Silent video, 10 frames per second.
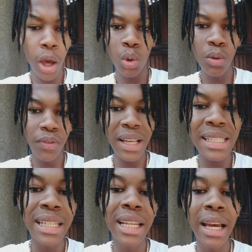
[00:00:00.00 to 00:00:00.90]
you
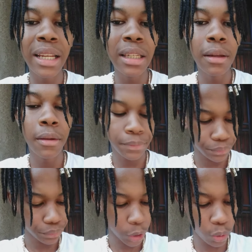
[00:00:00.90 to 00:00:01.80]
first learn
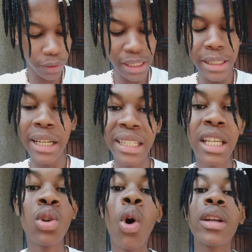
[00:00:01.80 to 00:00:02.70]

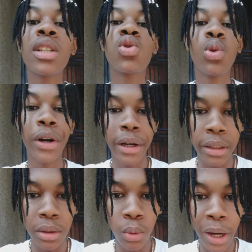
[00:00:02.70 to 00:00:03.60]
in order to
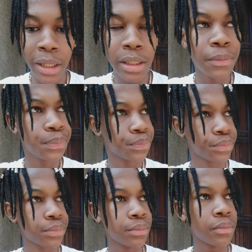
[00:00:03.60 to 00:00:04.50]
earn, right?
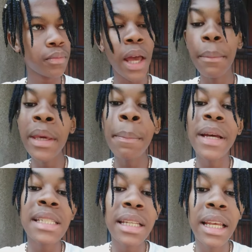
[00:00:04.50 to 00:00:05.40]
Me
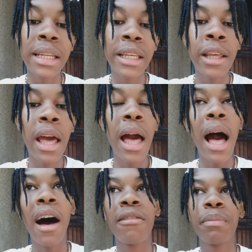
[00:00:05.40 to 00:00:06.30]
personally,
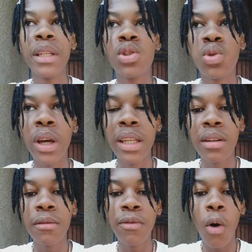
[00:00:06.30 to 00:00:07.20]
I've been
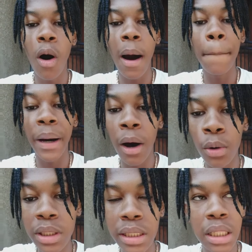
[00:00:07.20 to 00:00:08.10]
trading for
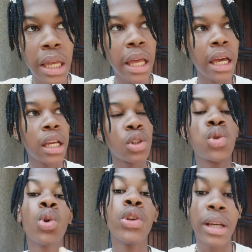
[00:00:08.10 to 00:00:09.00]
about
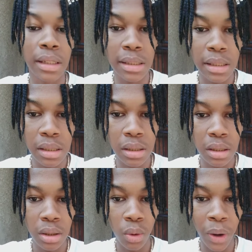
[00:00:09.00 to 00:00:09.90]
2 years,
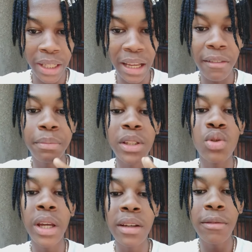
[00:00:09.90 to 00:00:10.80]
right? I've been
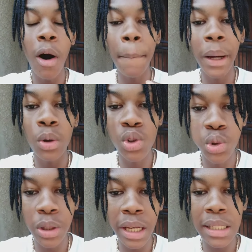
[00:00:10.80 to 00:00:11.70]
trading for about
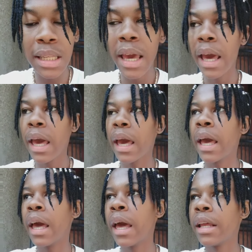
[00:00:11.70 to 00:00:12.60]
2 years,
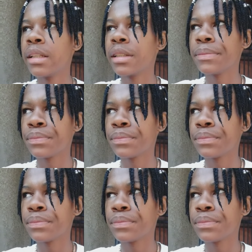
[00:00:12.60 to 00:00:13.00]
and